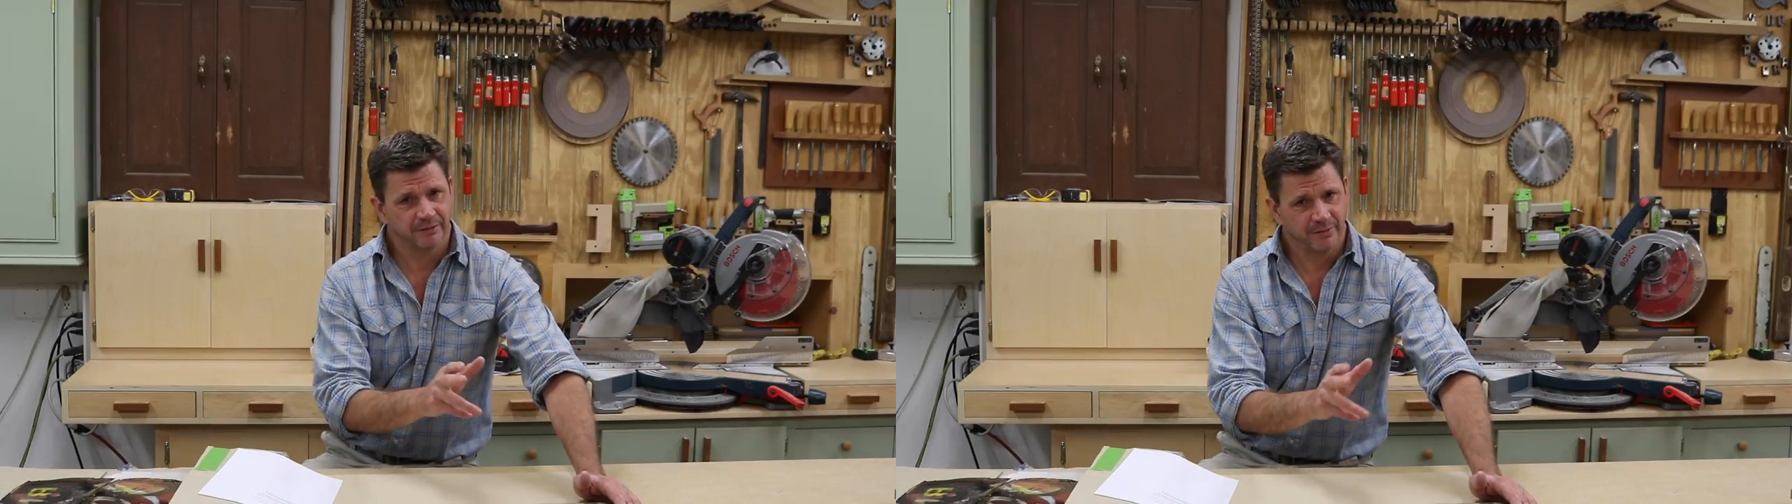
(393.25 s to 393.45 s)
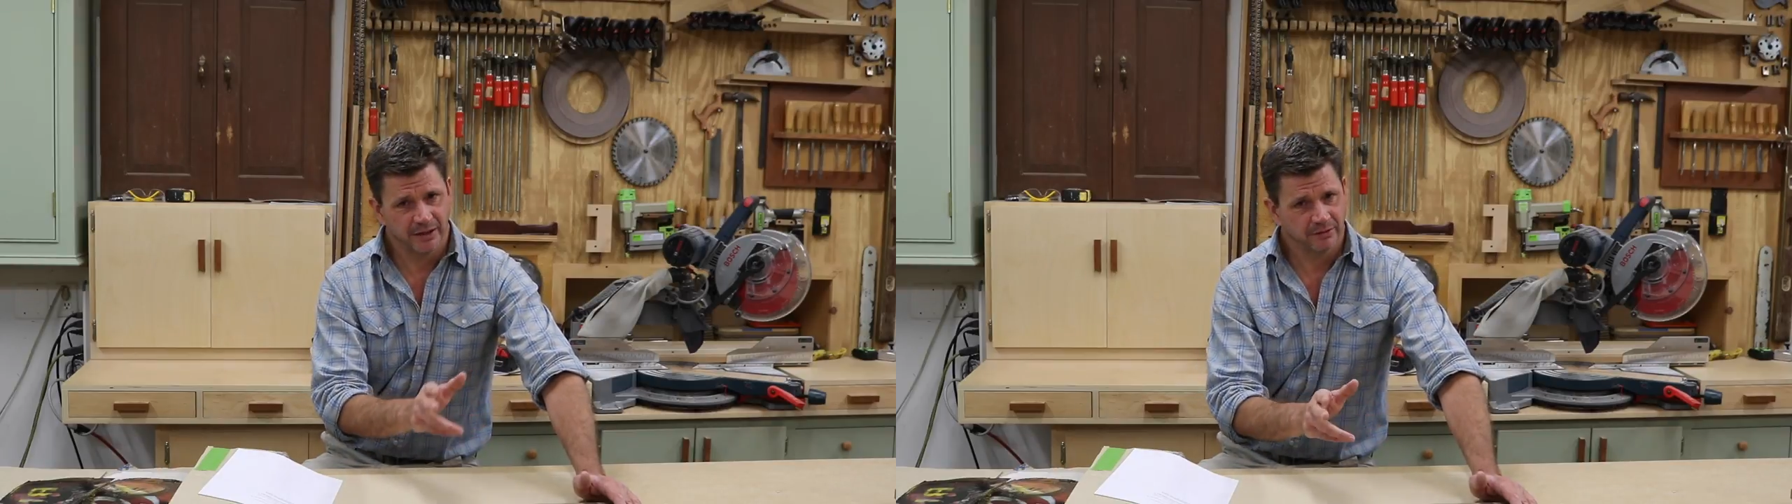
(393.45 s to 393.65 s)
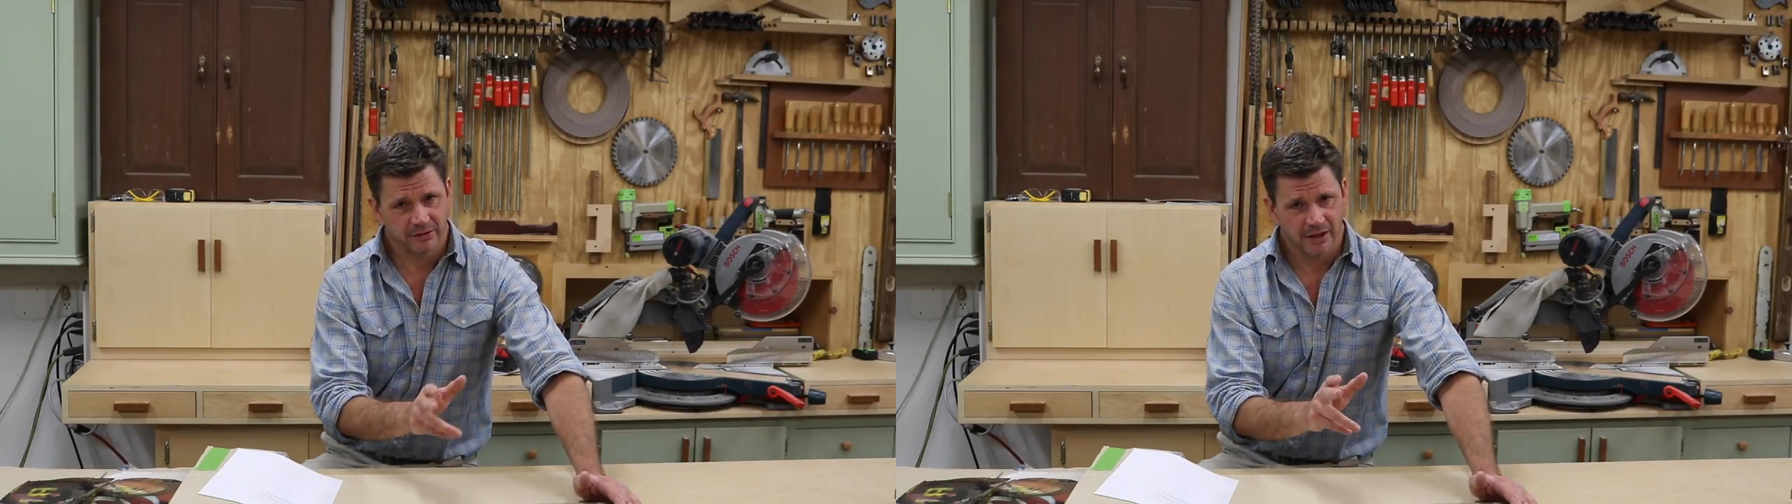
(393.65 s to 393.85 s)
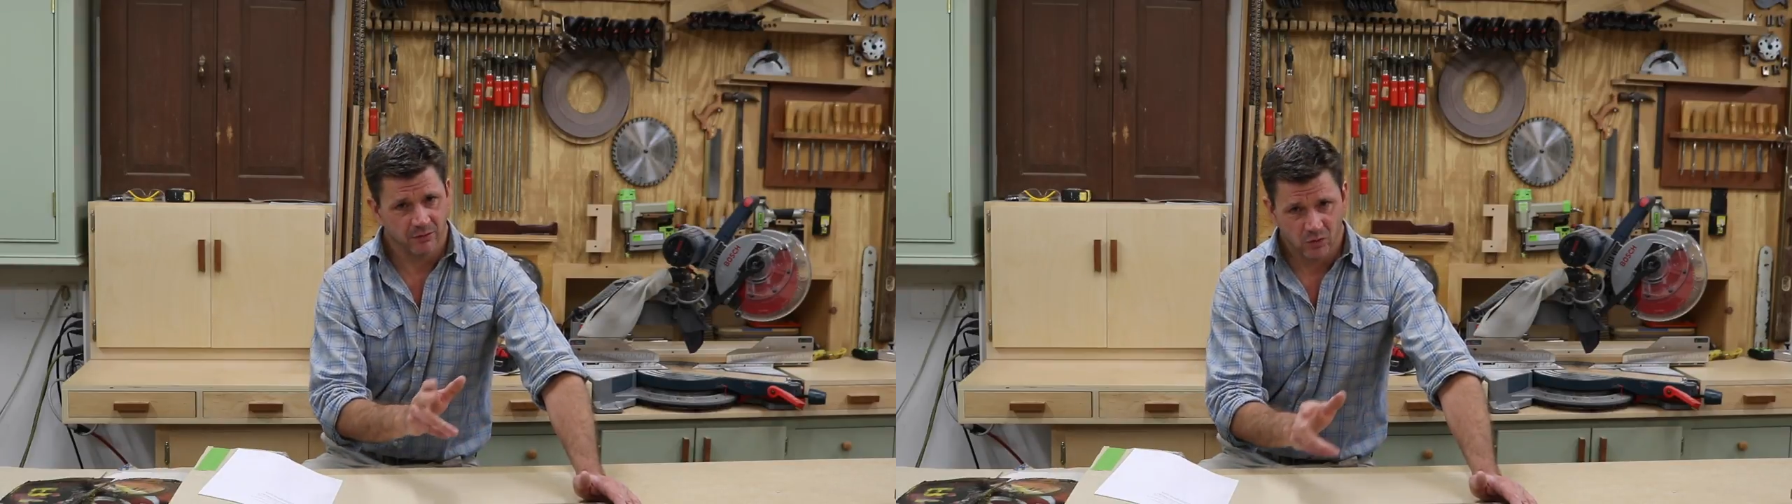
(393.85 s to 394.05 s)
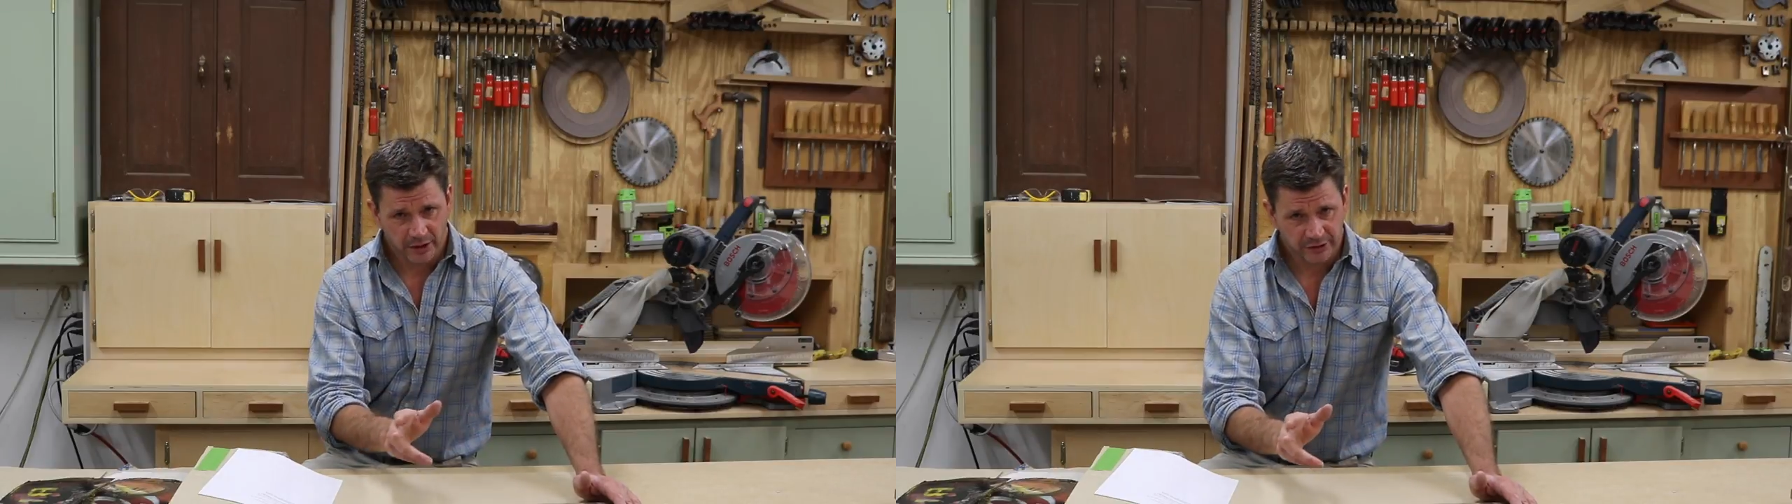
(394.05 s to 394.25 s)
you might
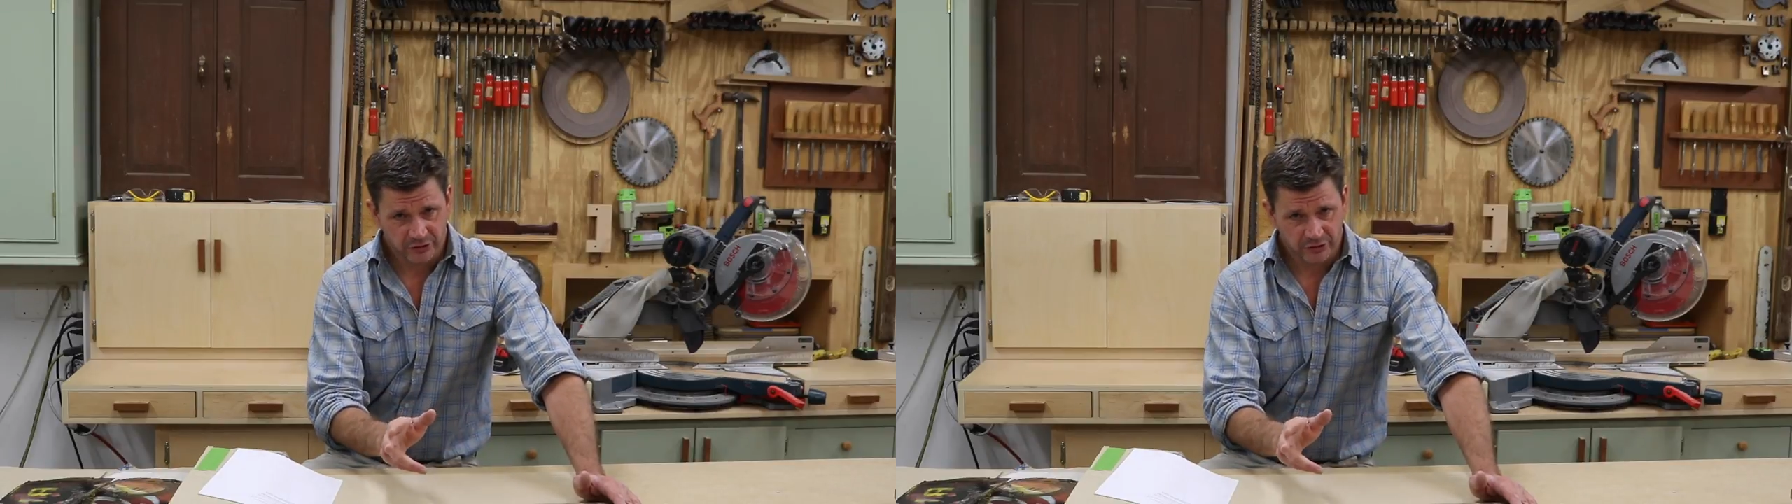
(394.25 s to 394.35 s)
not want